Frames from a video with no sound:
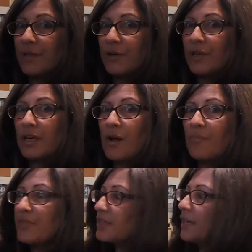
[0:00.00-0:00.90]
there you go.
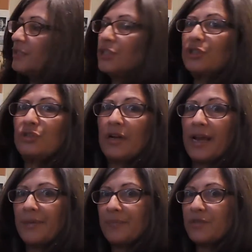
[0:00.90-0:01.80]
It's got a little
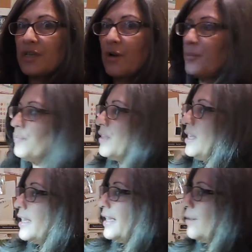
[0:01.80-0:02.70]
tray, so
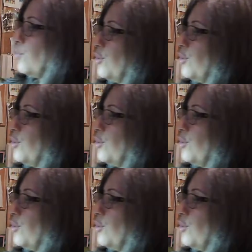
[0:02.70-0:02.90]
it